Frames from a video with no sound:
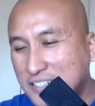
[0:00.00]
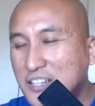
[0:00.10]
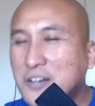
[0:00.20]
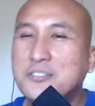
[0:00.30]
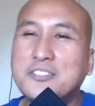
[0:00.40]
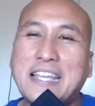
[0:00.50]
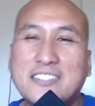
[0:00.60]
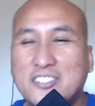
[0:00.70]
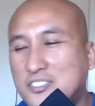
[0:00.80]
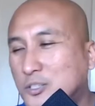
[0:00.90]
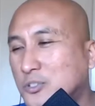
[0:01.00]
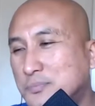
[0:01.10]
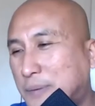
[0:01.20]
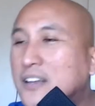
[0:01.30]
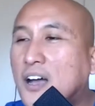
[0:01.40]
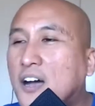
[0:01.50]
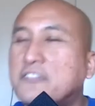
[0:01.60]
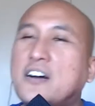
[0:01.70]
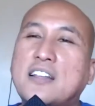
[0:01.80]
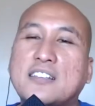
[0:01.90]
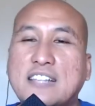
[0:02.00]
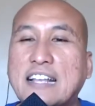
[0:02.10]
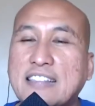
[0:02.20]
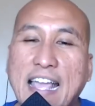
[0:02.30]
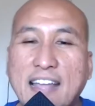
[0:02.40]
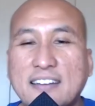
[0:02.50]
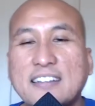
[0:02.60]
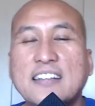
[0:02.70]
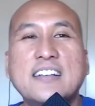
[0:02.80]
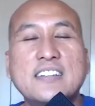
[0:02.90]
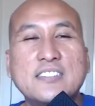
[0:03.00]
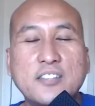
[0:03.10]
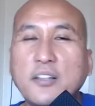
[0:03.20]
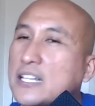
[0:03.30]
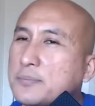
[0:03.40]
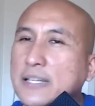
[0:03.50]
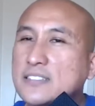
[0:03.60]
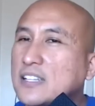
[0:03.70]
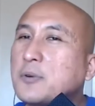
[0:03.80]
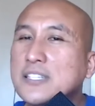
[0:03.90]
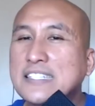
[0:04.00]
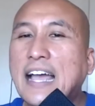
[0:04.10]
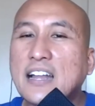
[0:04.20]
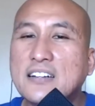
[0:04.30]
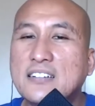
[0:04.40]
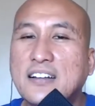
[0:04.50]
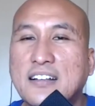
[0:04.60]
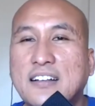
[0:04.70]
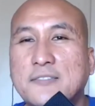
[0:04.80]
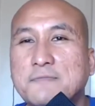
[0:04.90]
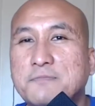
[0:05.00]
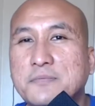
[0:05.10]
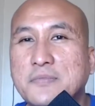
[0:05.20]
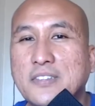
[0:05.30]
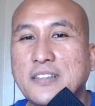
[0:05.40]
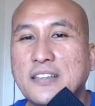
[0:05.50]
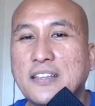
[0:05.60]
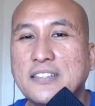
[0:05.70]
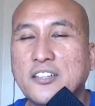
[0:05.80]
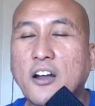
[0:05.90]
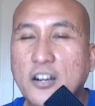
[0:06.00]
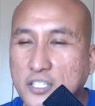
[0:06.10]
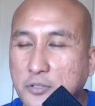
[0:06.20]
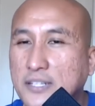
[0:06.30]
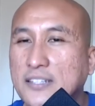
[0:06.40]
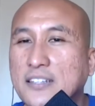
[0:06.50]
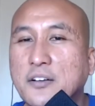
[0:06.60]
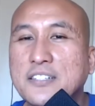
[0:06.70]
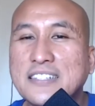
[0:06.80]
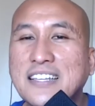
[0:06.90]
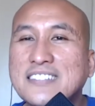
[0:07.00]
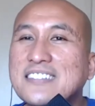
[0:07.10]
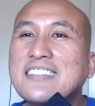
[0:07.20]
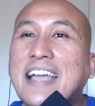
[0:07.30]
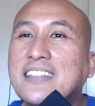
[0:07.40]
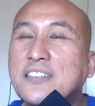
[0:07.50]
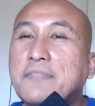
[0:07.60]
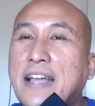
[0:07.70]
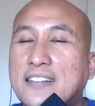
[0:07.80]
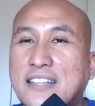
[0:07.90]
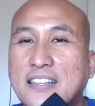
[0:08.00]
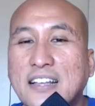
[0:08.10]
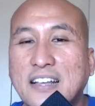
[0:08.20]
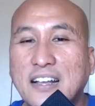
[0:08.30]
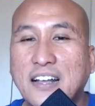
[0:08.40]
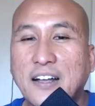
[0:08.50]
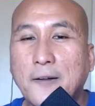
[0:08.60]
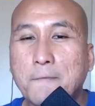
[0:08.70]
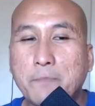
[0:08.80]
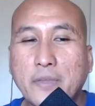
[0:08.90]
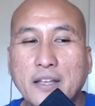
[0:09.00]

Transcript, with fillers: you know, you can't just do spin off on us like that. So that's basically what Tyler uh, is arguing. You know, he doesn't like the fact that, um,